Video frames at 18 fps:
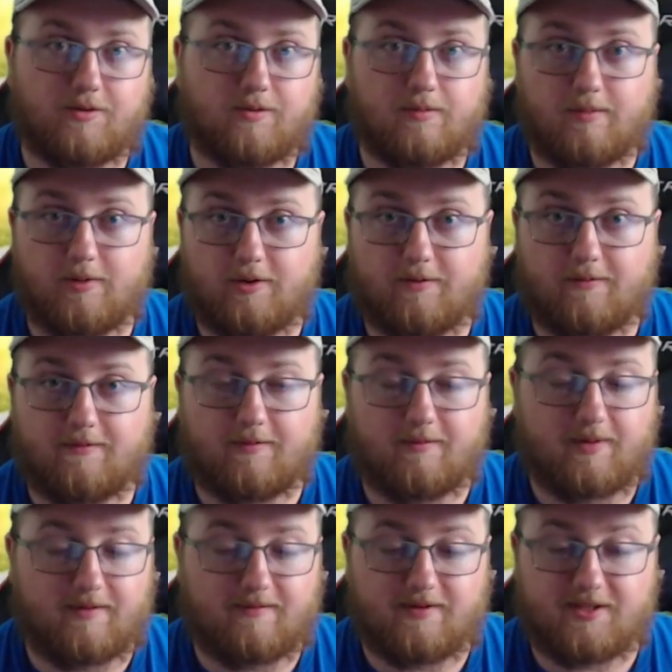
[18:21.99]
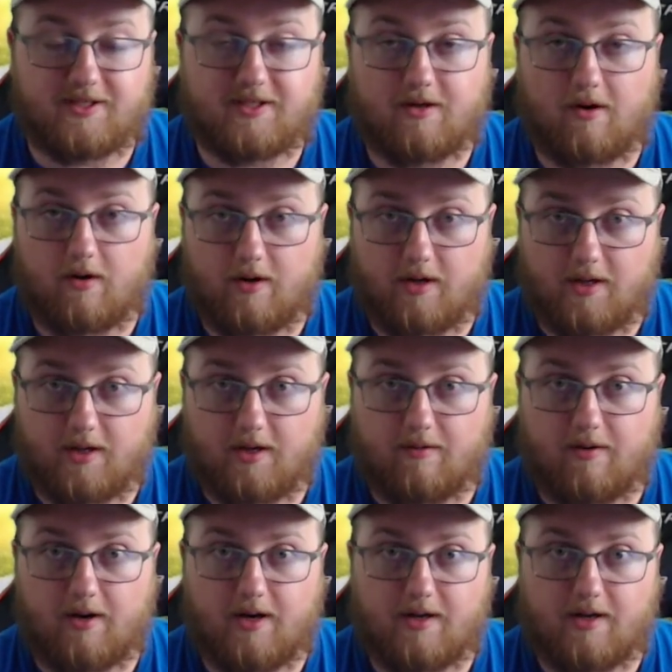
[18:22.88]
removed from even starting it
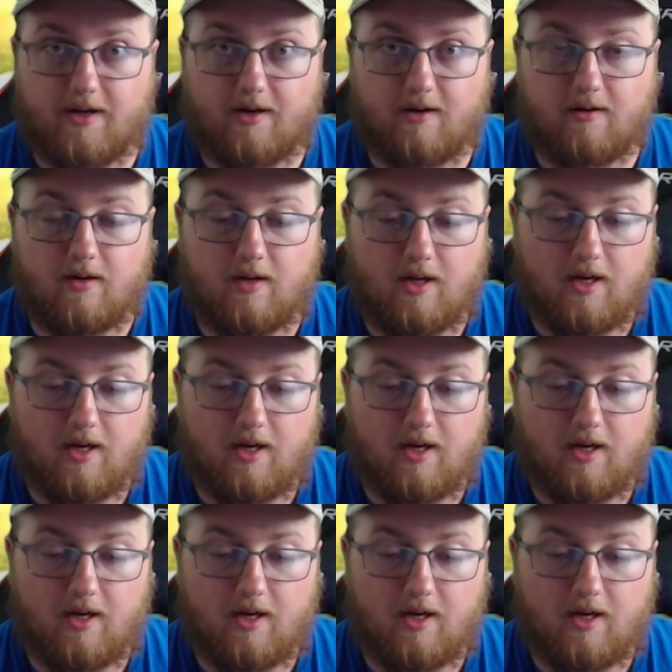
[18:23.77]
right now.